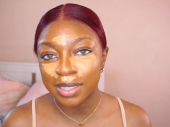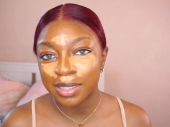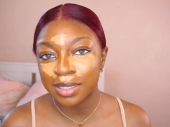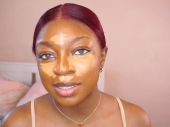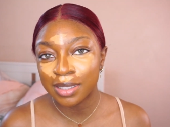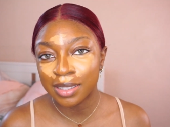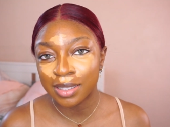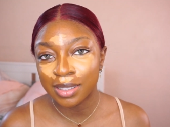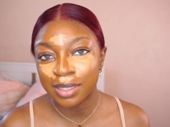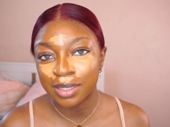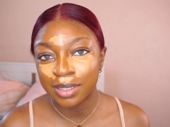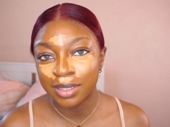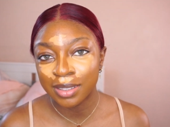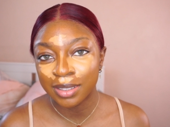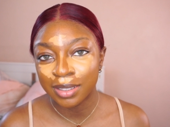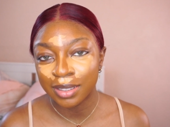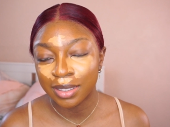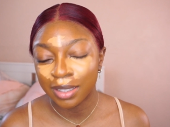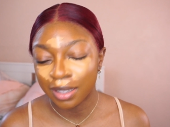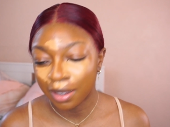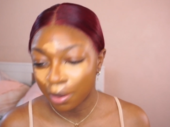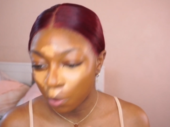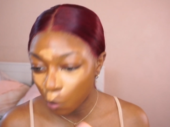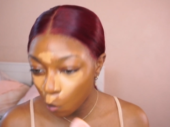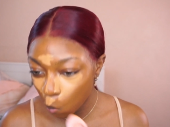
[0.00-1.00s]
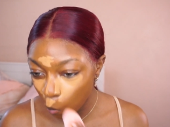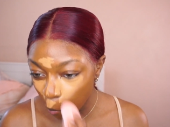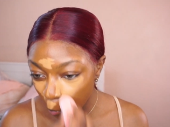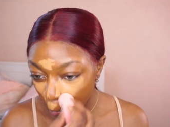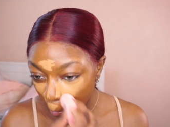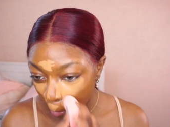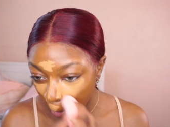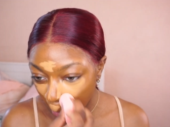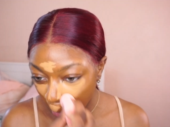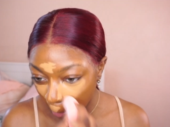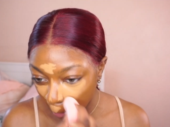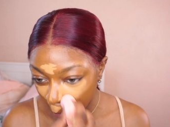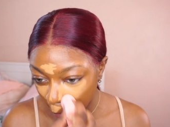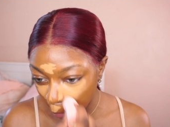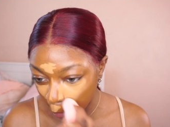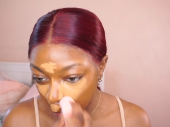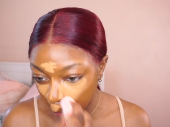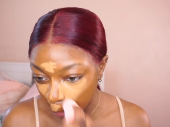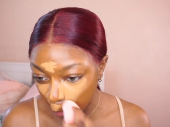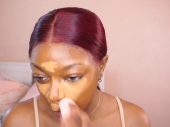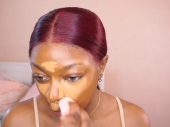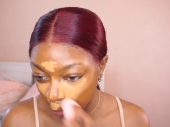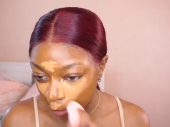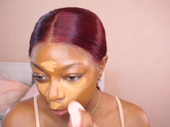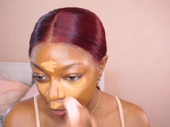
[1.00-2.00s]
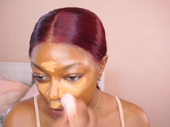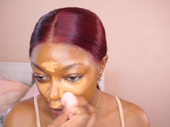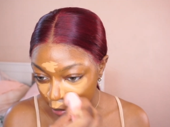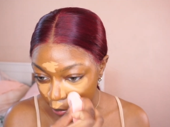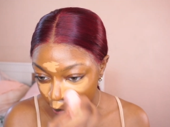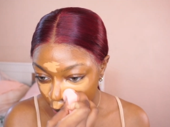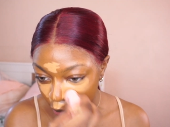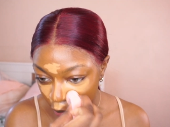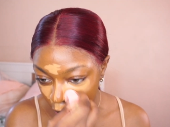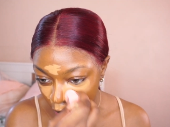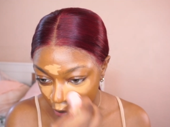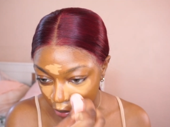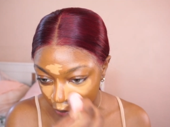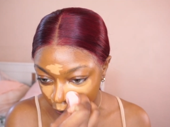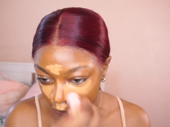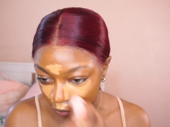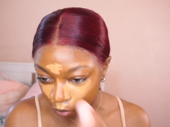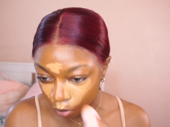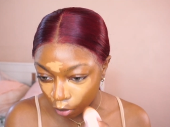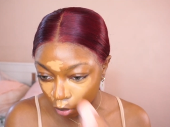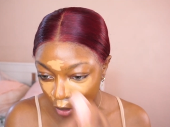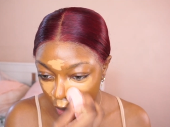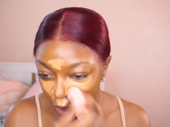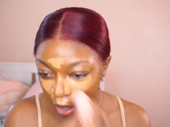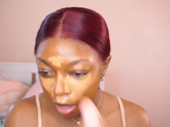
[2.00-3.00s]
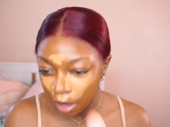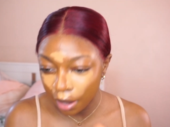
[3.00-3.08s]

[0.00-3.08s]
This concealer is beautiful.